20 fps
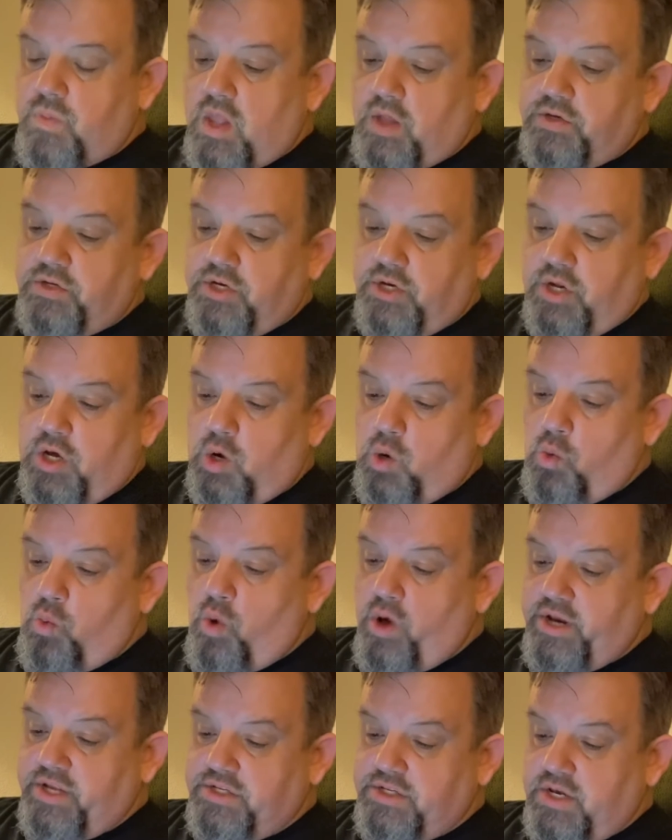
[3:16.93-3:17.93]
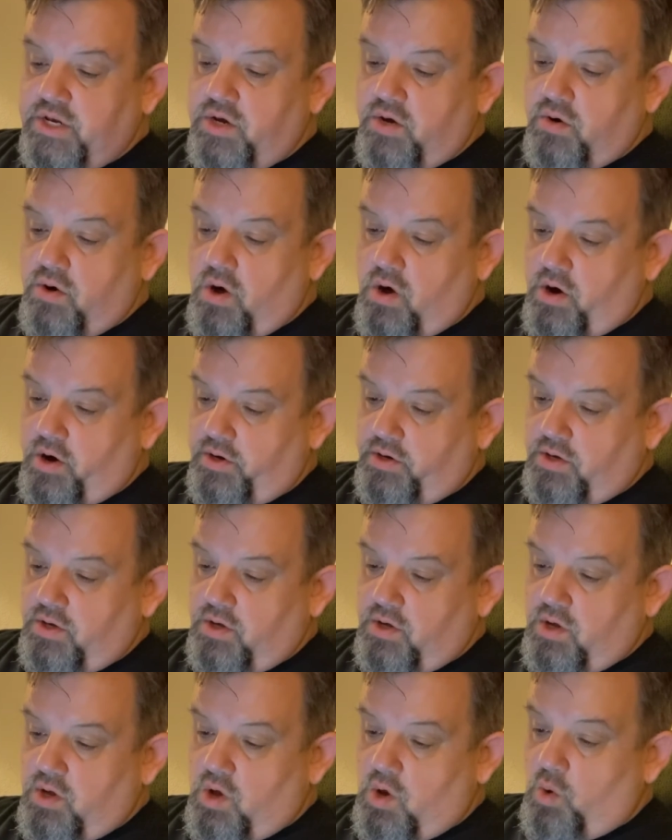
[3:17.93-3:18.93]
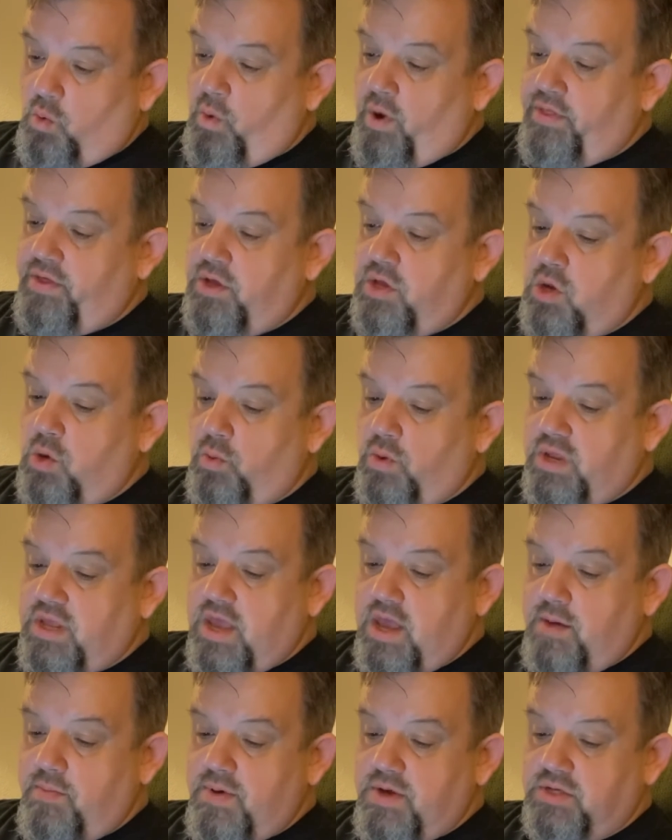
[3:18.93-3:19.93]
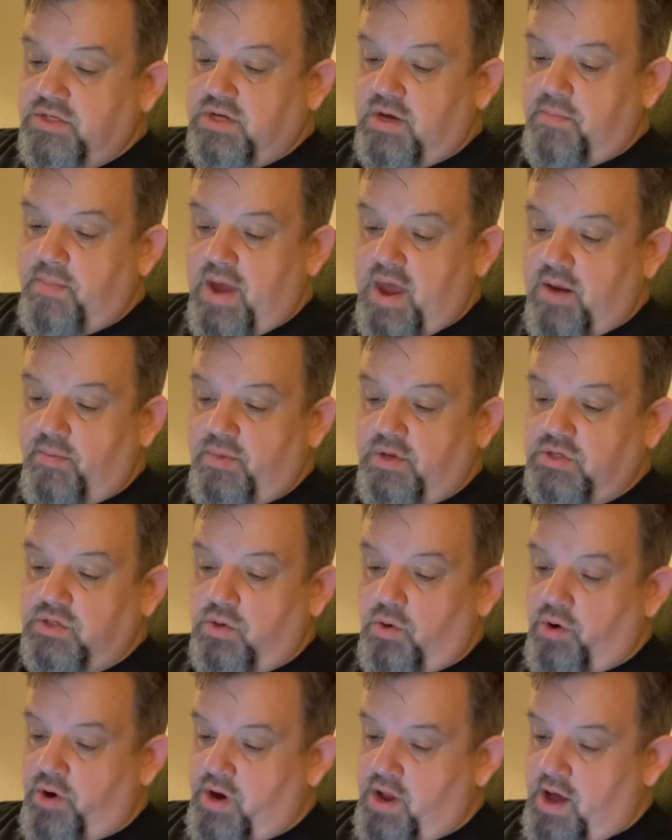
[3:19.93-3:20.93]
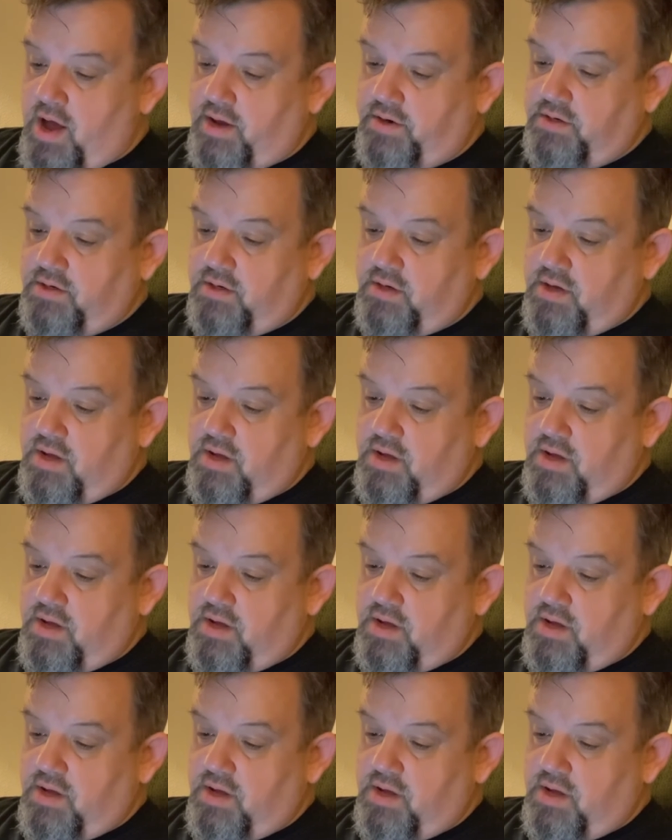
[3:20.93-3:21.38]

to know what is in your heart, whether you would keep his commandments or not.